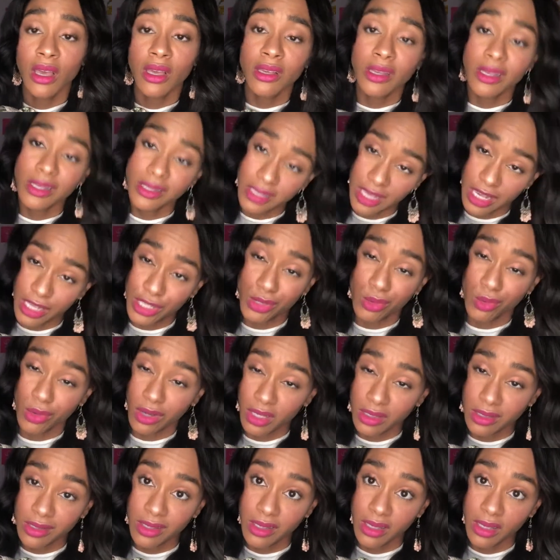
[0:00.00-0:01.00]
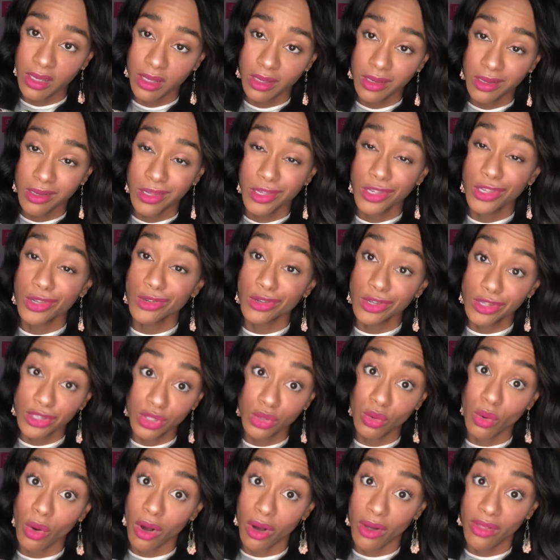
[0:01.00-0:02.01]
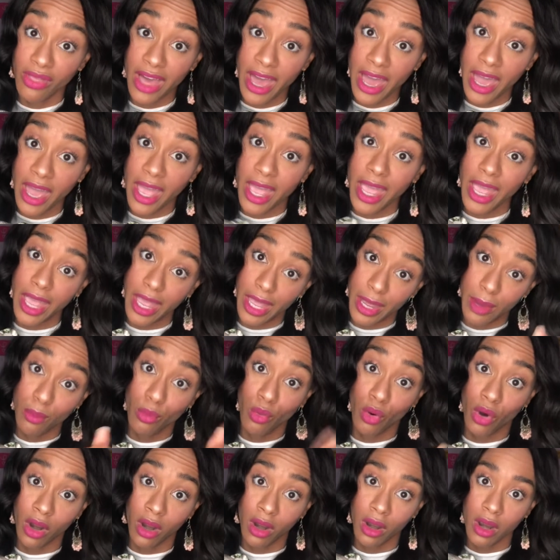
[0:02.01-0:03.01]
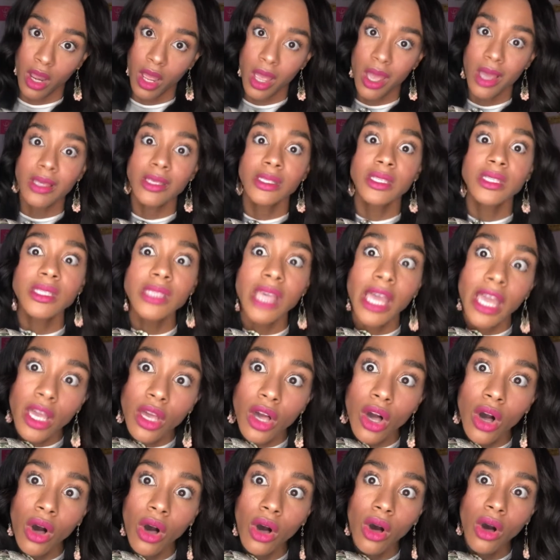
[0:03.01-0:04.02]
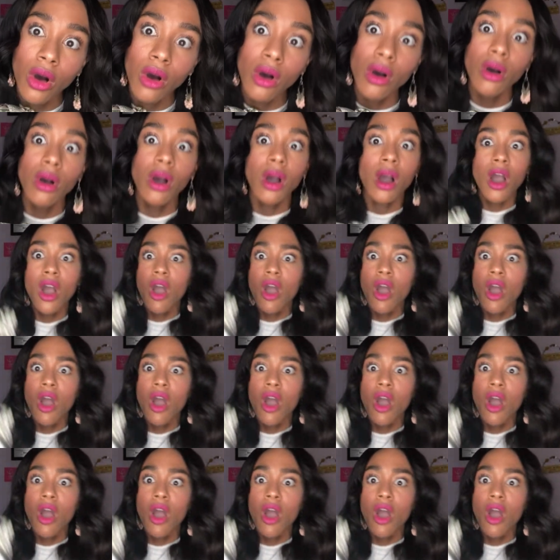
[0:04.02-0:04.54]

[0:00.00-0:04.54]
Because guess what? You can do all that and more. Single.